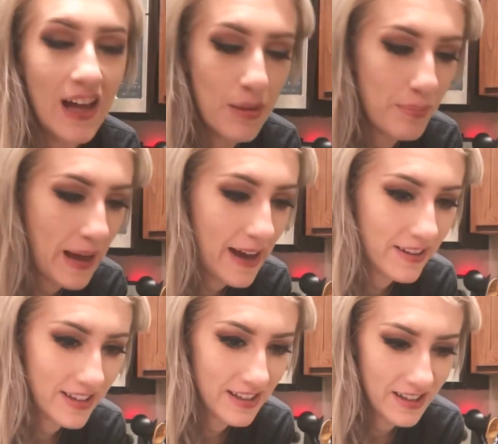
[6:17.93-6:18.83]
I'm
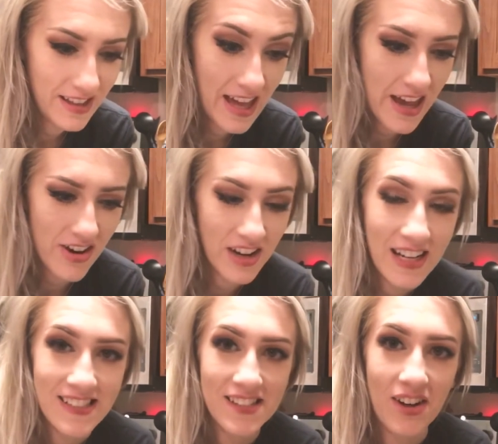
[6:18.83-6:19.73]
back and the hair
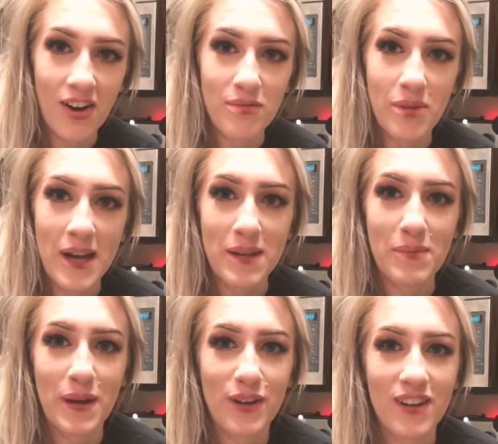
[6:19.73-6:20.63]
hasn't gotten any
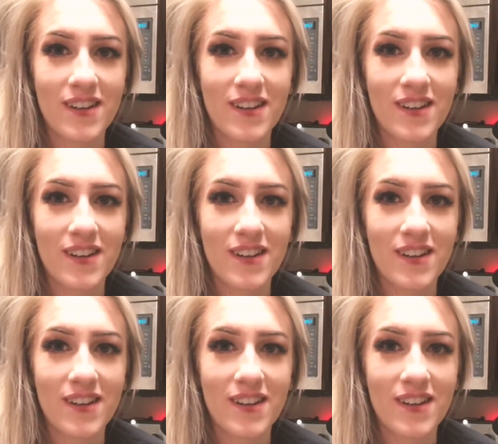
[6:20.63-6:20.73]
better.